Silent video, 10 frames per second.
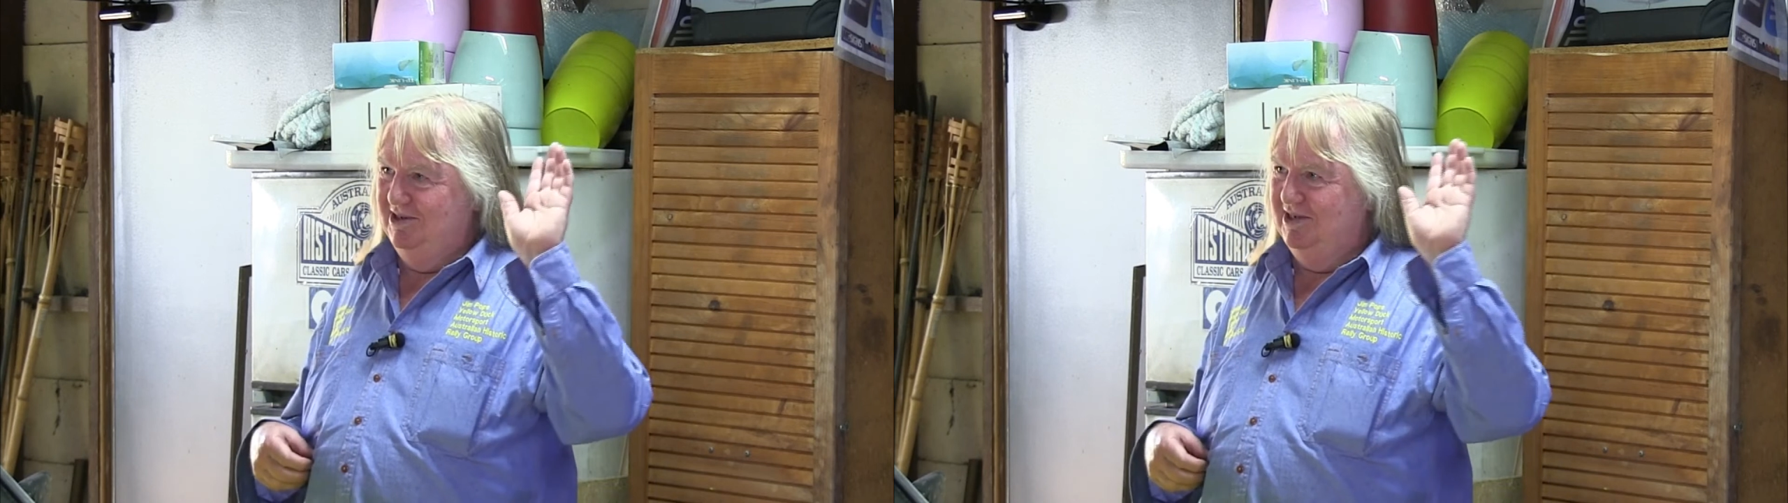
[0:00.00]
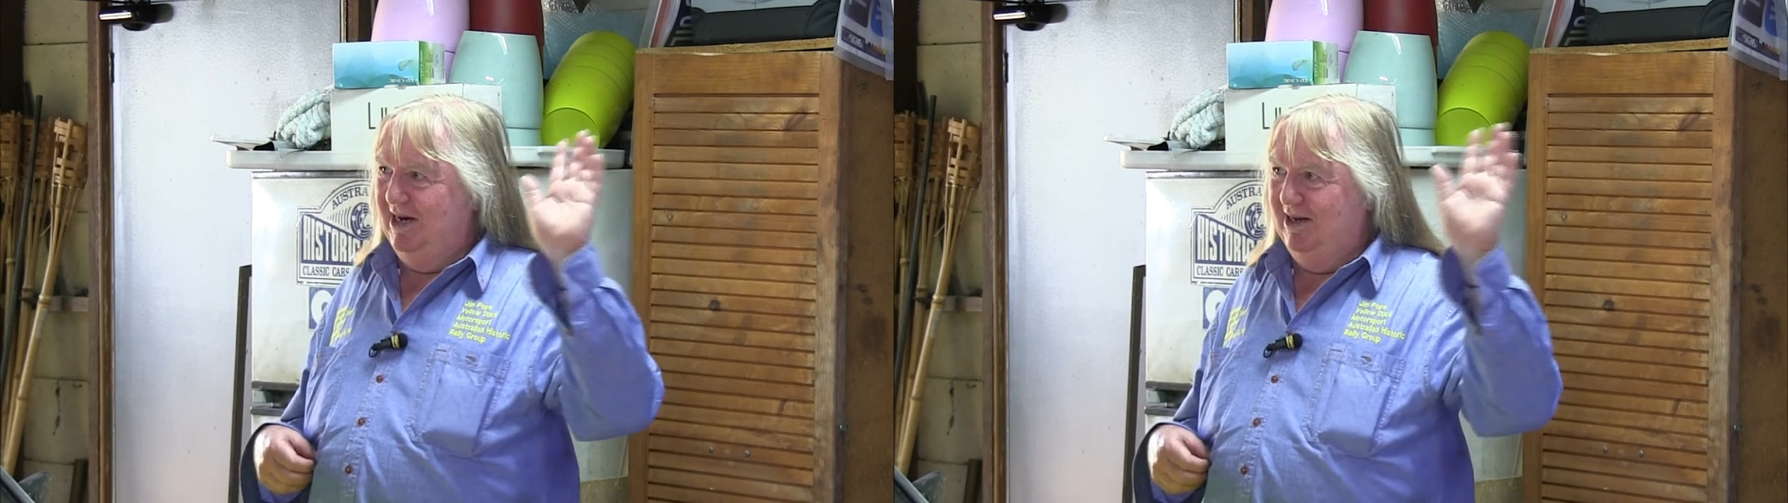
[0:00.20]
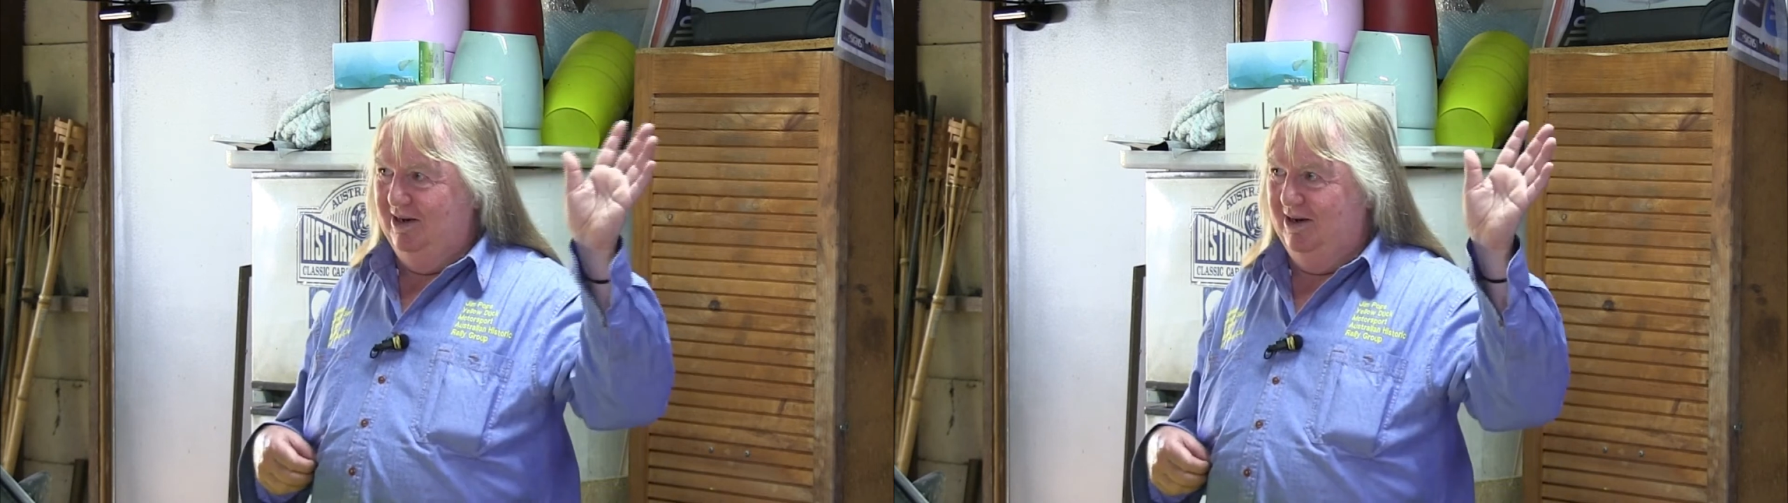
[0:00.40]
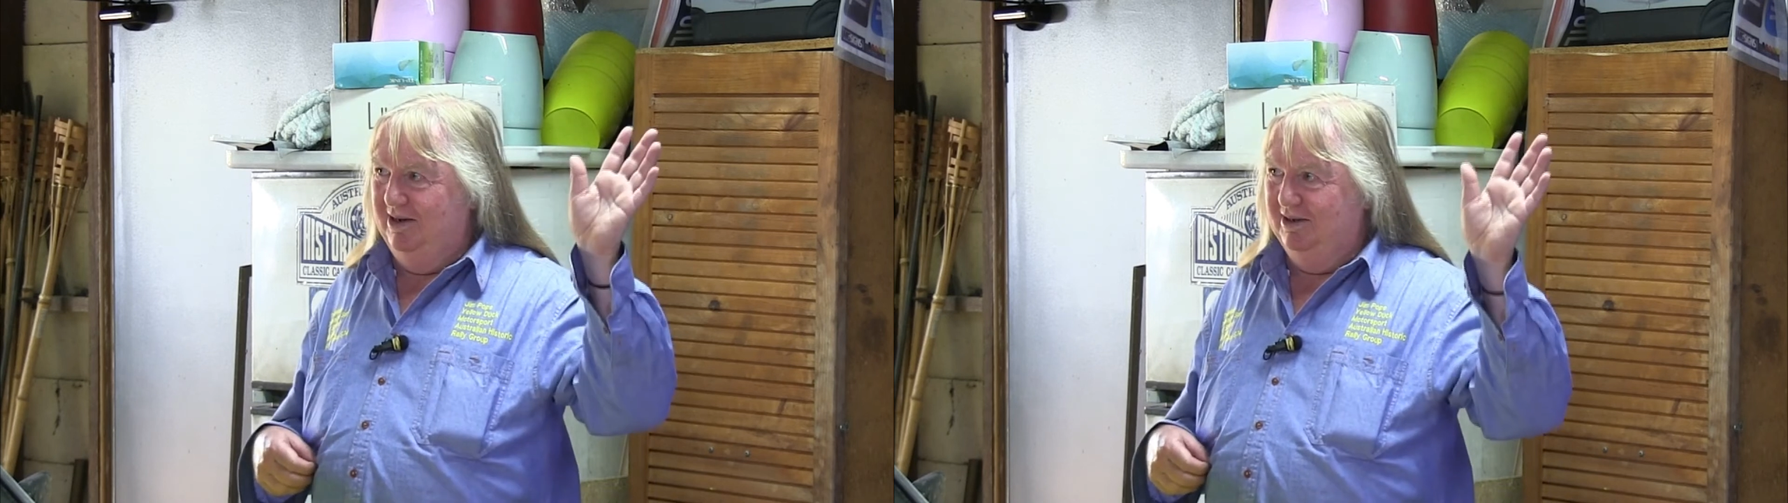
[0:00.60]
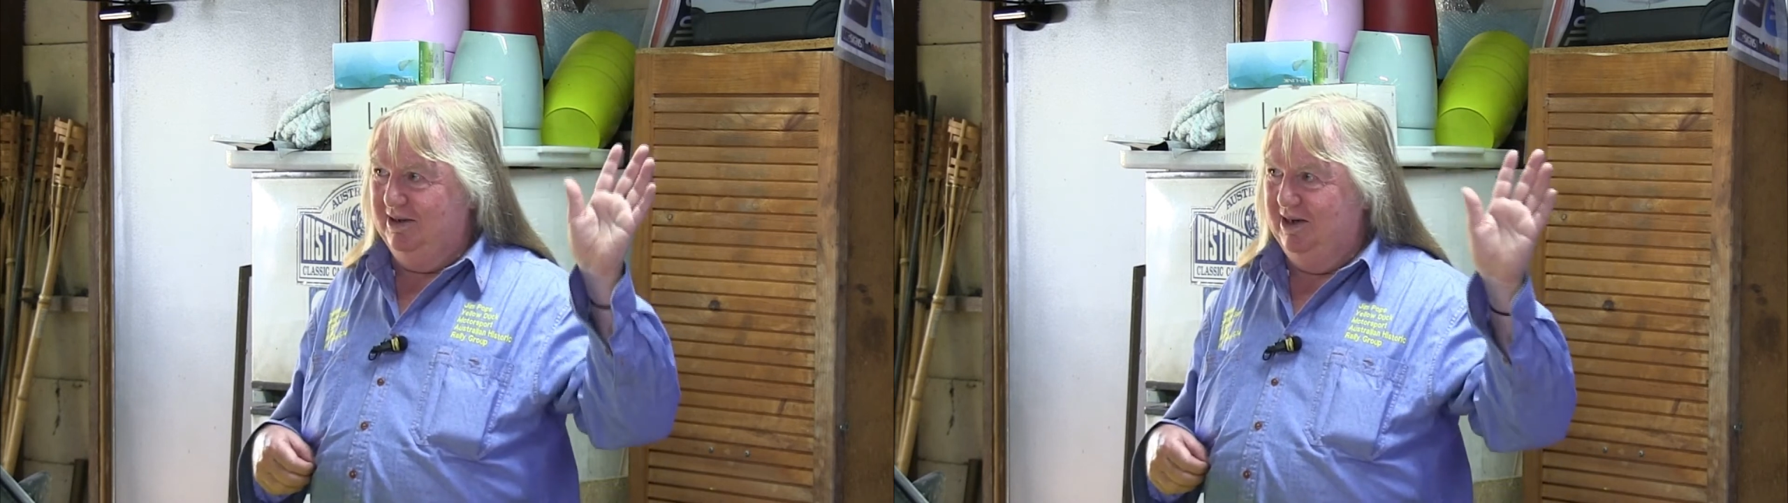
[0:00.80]
at the start
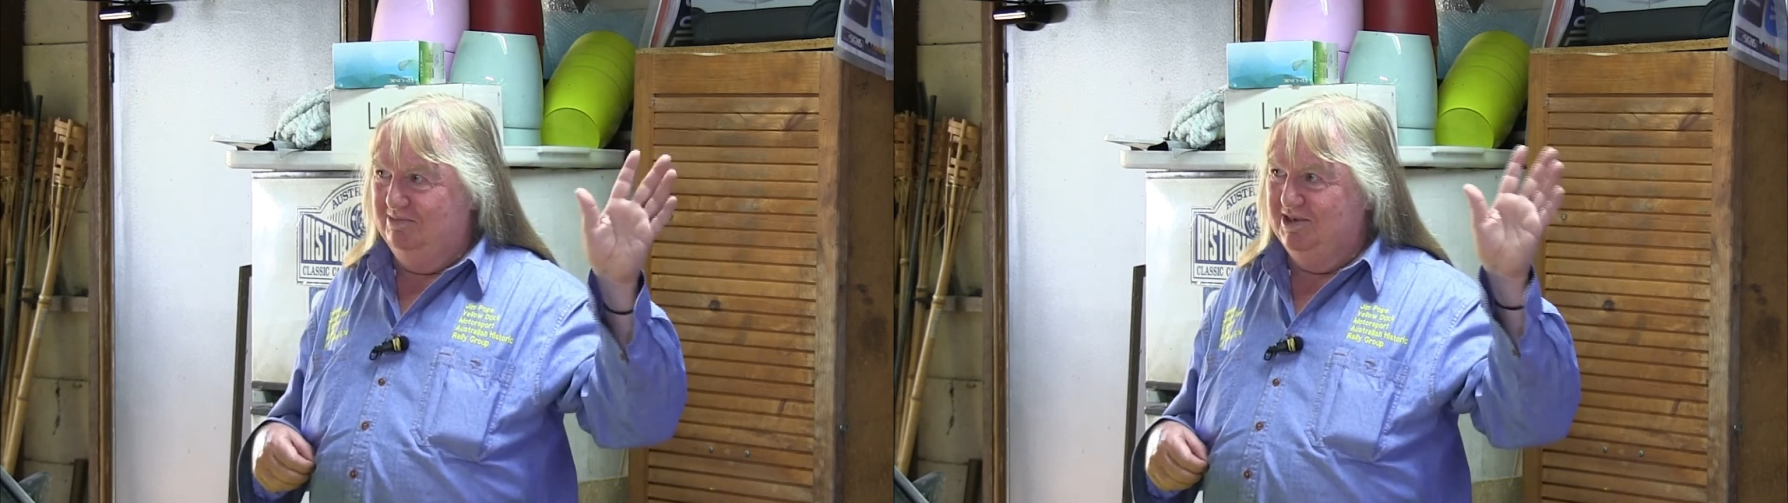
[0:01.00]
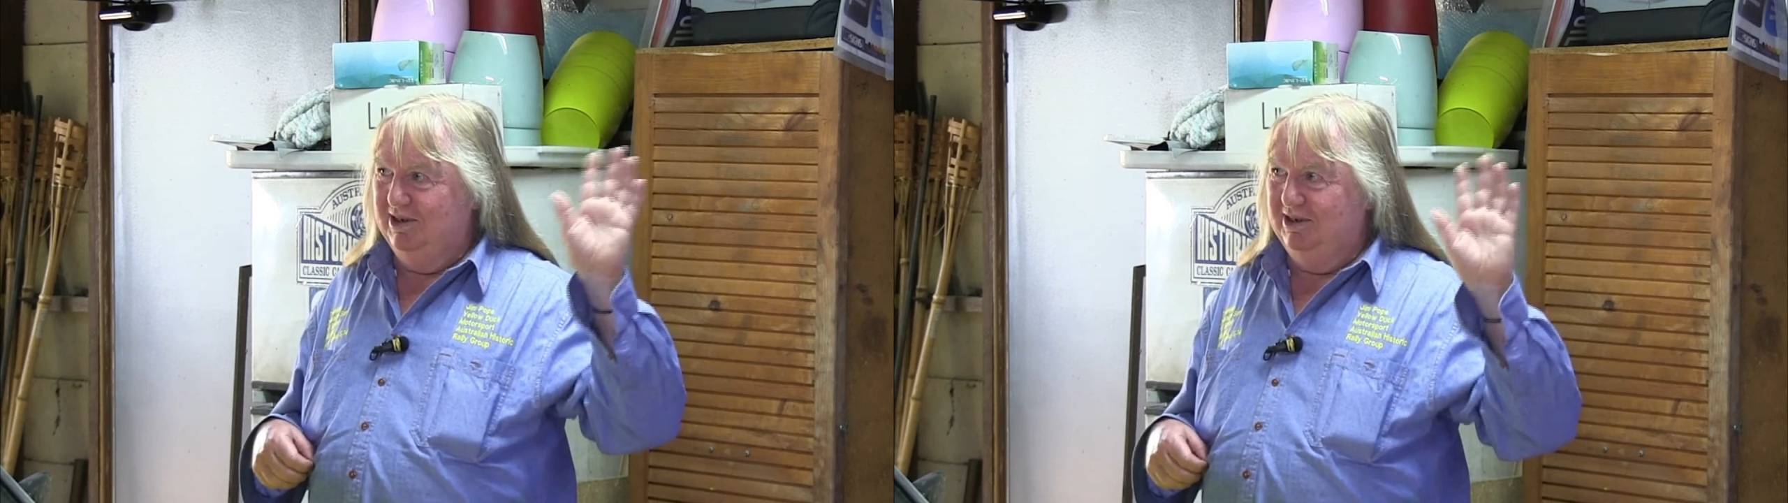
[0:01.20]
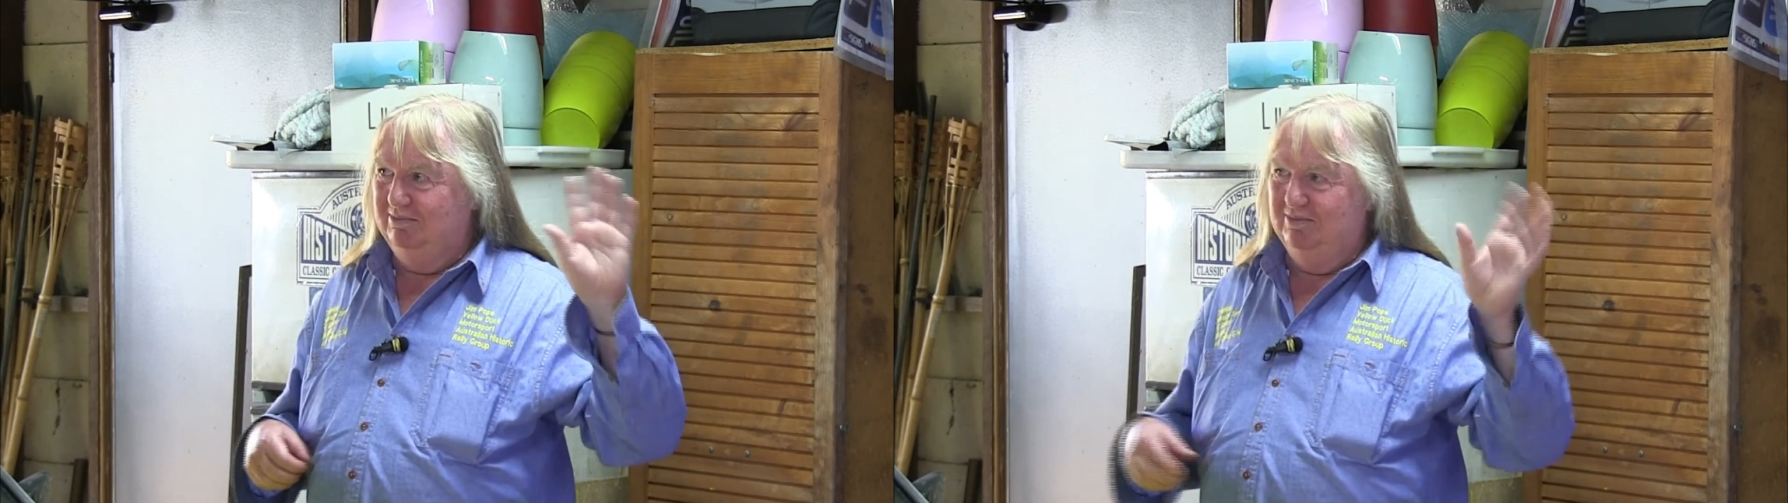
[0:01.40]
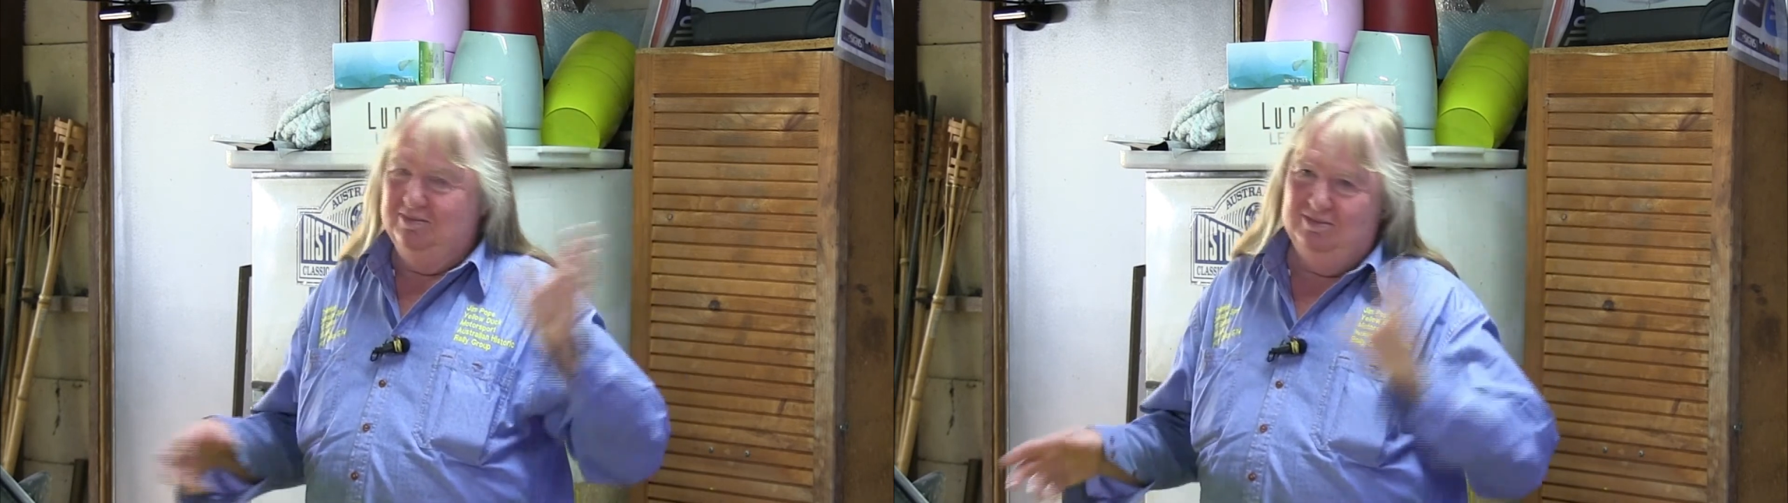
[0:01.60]
line at the Kempsey